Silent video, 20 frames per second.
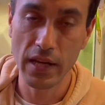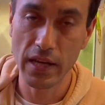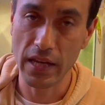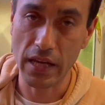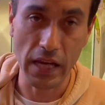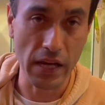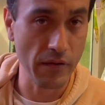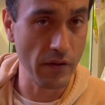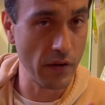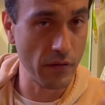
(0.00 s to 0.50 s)

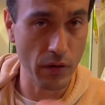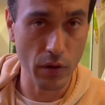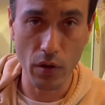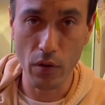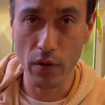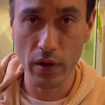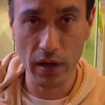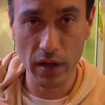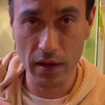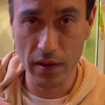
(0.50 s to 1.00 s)
Even if they're
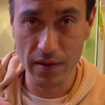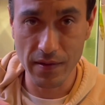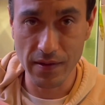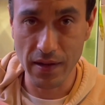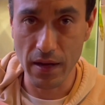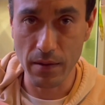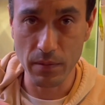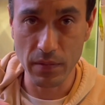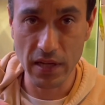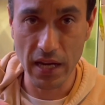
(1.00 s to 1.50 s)
going into the
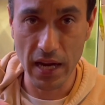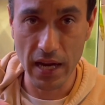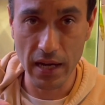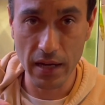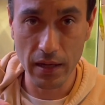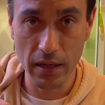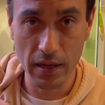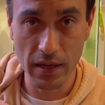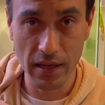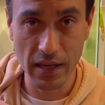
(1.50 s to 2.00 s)
same
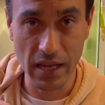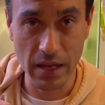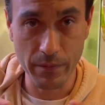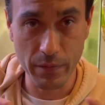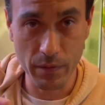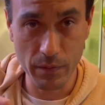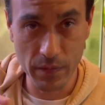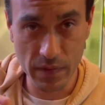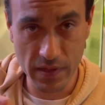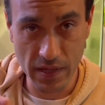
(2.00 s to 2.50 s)
tank, keep
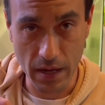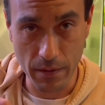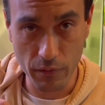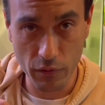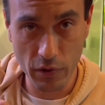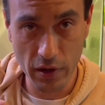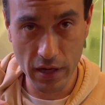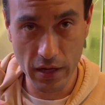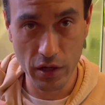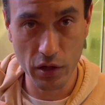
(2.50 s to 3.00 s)
them
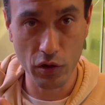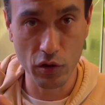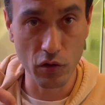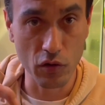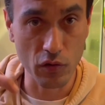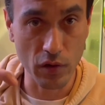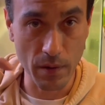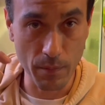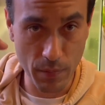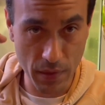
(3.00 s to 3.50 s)
separate,
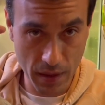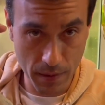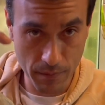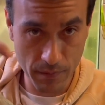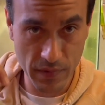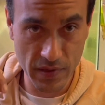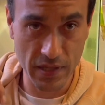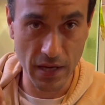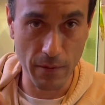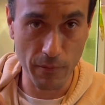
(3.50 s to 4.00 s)
drip them
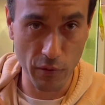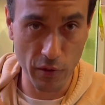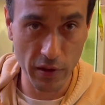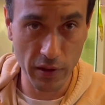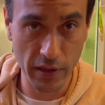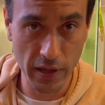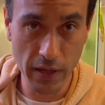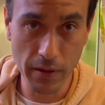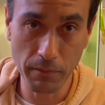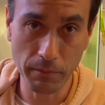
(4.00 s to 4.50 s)

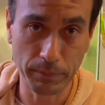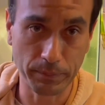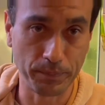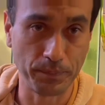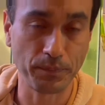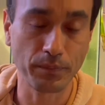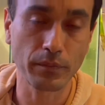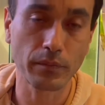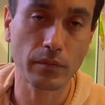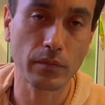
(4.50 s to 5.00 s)
separately
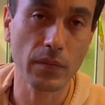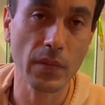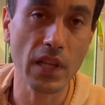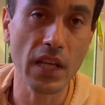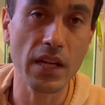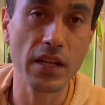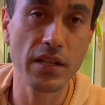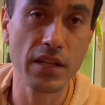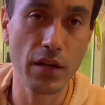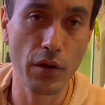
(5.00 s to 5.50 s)

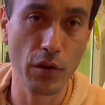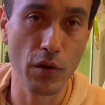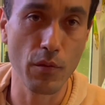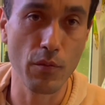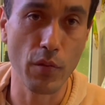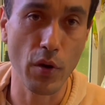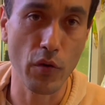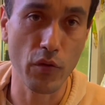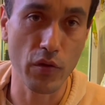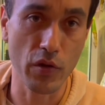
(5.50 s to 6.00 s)
till they're
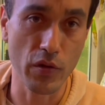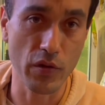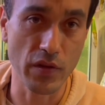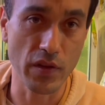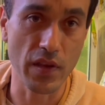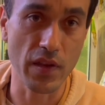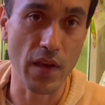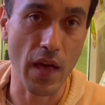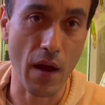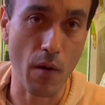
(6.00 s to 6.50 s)
both used
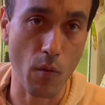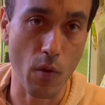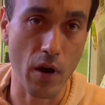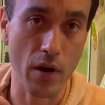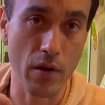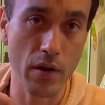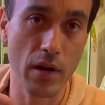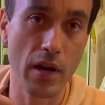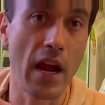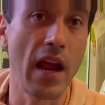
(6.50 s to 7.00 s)
to that
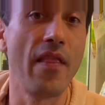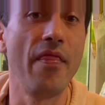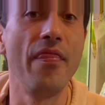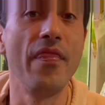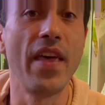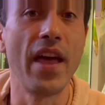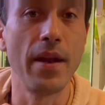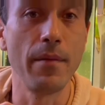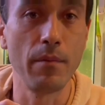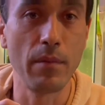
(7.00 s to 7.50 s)
water, and
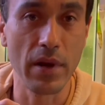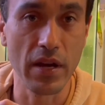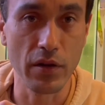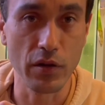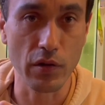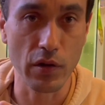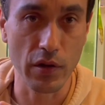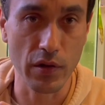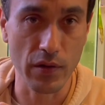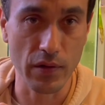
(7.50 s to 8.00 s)
then
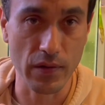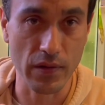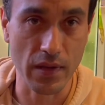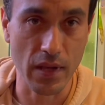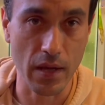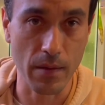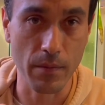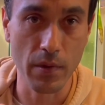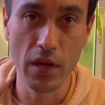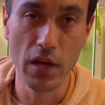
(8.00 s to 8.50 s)
introduce
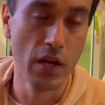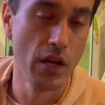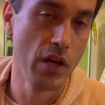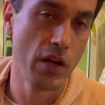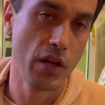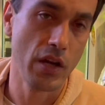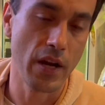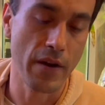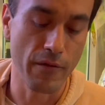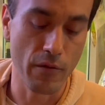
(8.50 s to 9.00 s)
them.
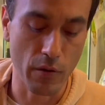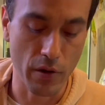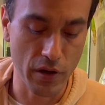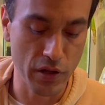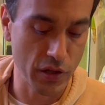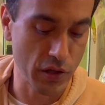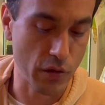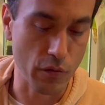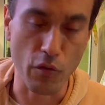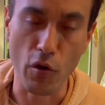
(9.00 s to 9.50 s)
You never want to
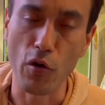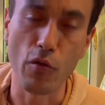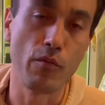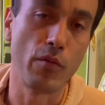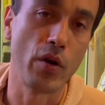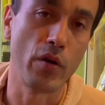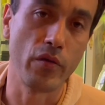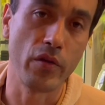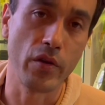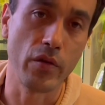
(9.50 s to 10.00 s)
just throw them
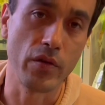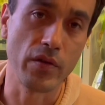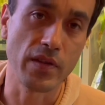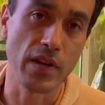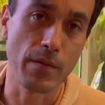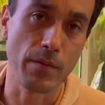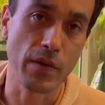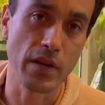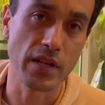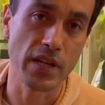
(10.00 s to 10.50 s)
both into the
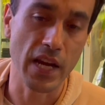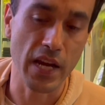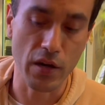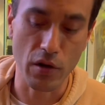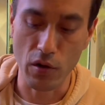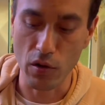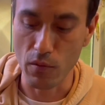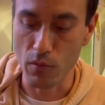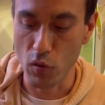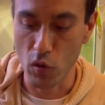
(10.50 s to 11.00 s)
same
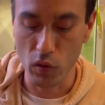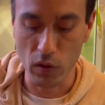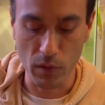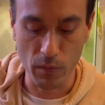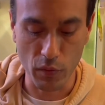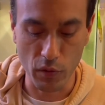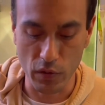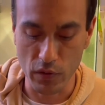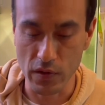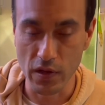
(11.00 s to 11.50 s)
container or
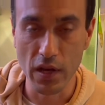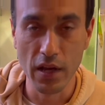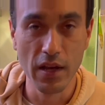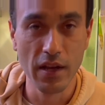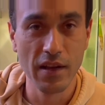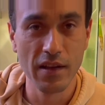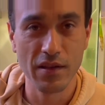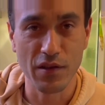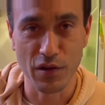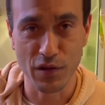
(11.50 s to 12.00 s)
multiples.
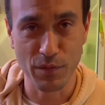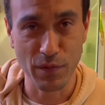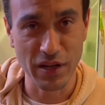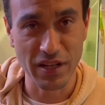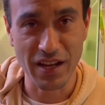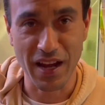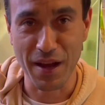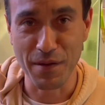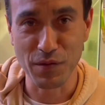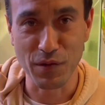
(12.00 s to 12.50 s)
There's been
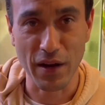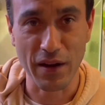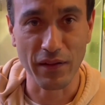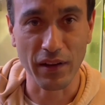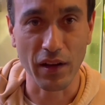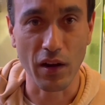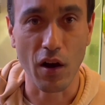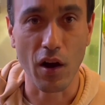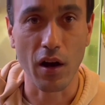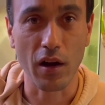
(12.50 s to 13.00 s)
times where I had
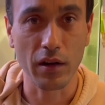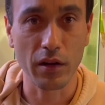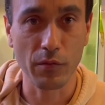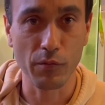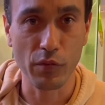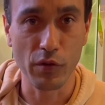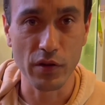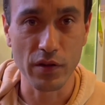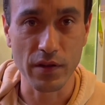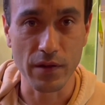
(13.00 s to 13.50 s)
like an
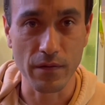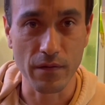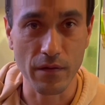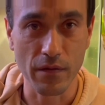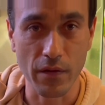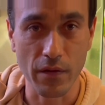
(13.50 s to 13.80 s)
octopus of